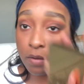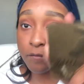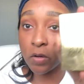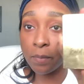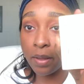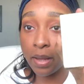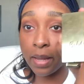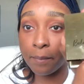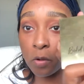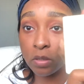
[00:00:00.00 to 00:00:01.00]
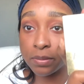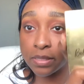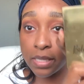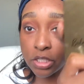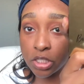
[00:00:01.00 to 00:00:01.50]
from my Bold
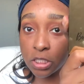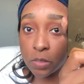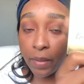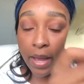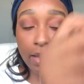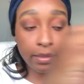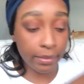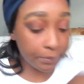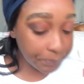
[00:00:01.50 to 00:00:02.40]
Obsessions palette